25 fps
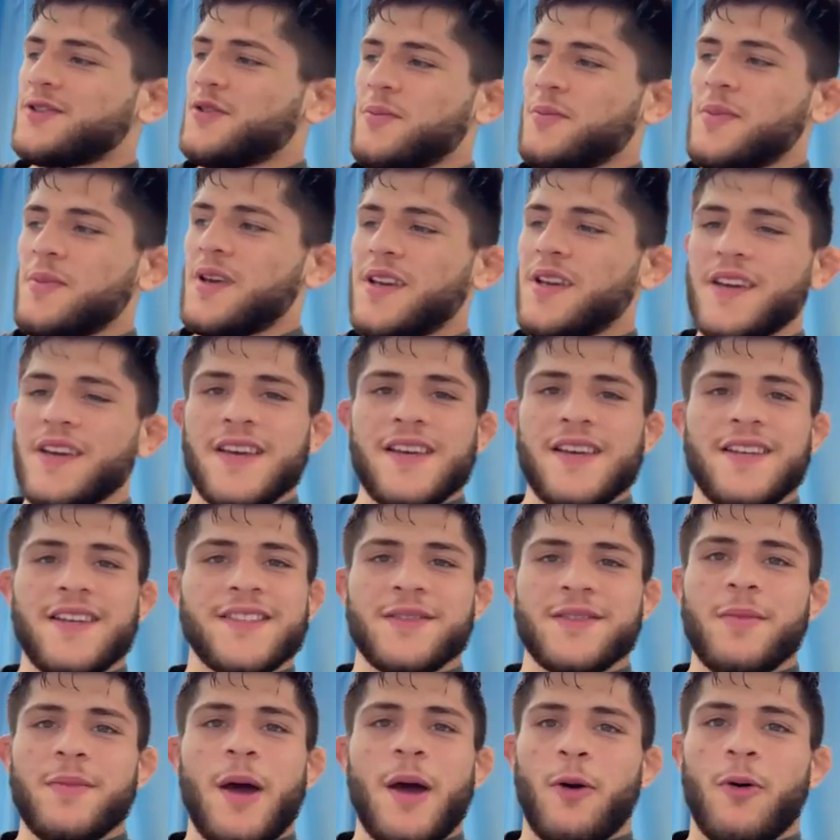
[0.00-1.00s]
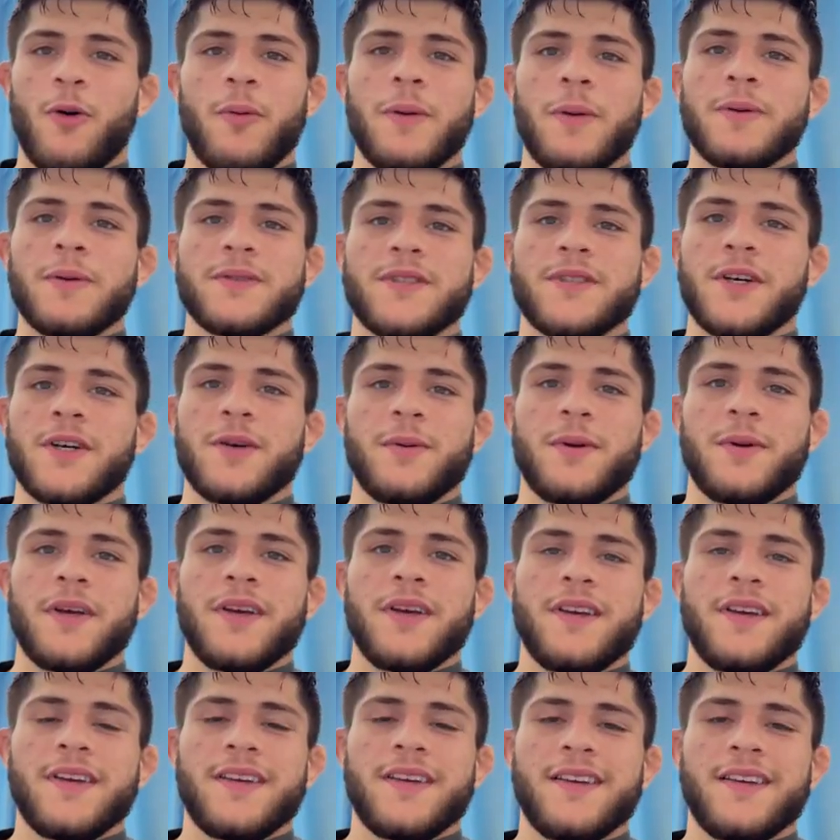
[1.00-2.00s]
for me, it doesn't matter what people tell
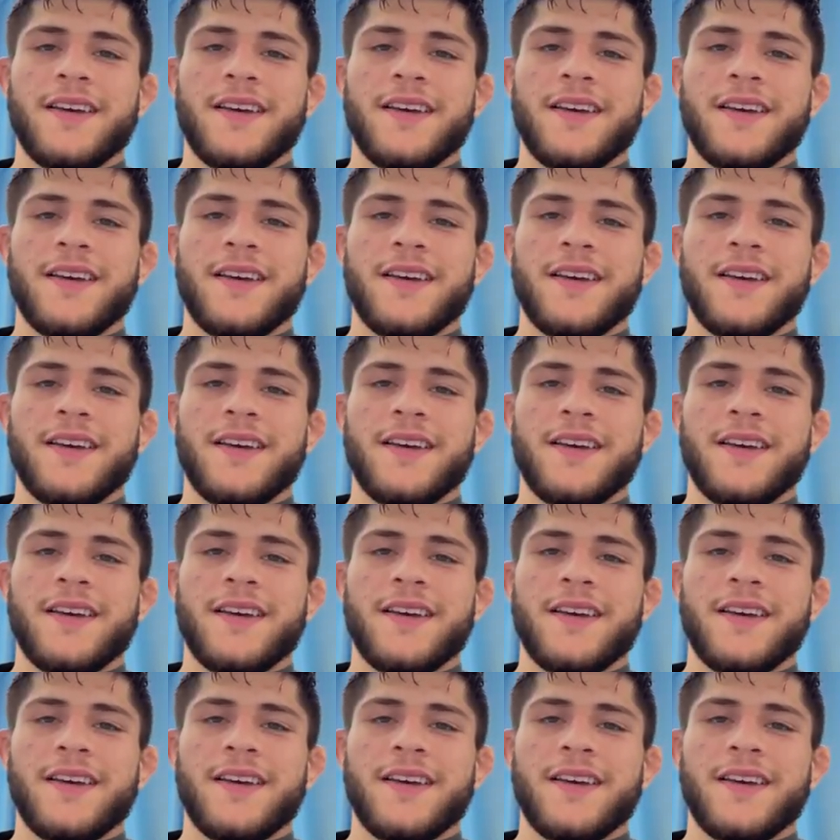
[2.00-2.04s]
me.